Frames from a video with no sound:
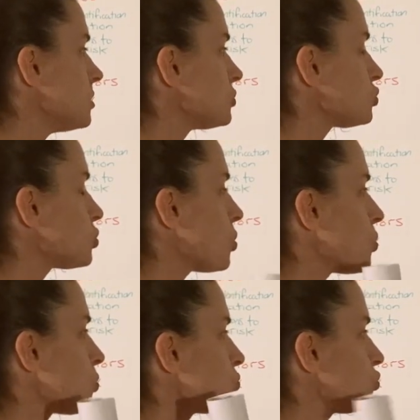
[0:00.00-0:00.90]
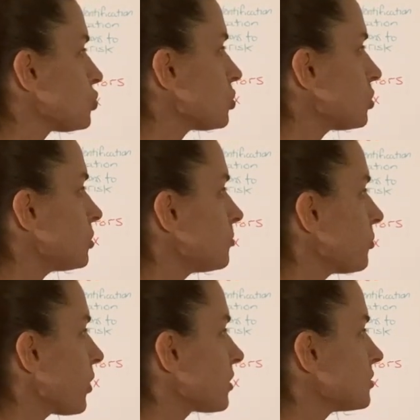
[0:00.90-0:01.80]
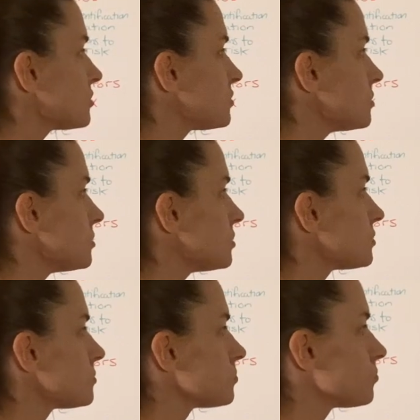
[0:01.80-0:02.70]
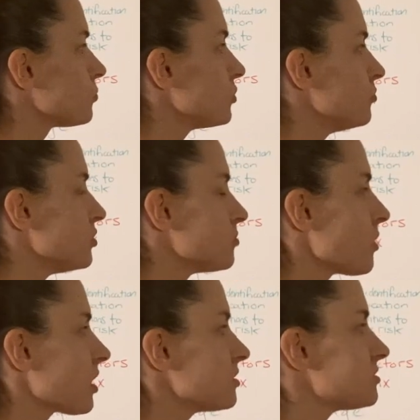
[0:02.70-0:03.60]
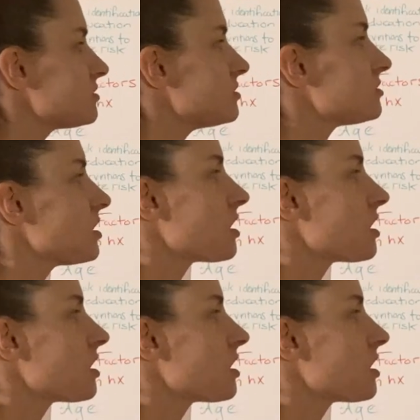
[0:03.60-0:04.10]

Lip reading: So term pregnancies would be pregnancies that